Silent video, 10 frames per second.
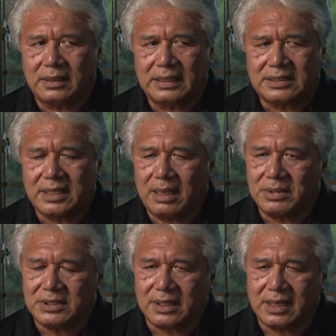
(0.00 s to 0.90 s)

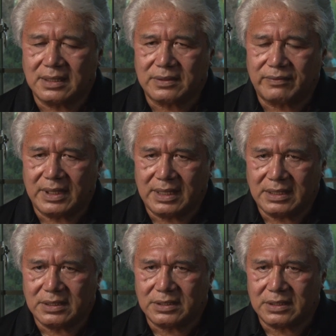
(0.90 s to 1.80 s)
establish the kinds of
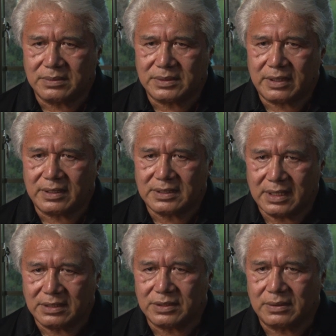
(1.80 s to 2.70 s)
relationships that are
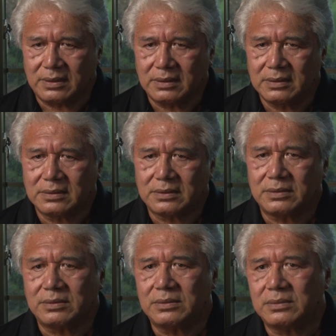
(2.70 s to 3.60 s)
essential
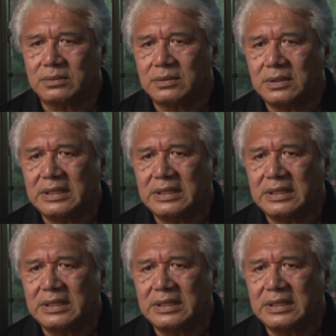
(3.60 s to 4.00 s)
to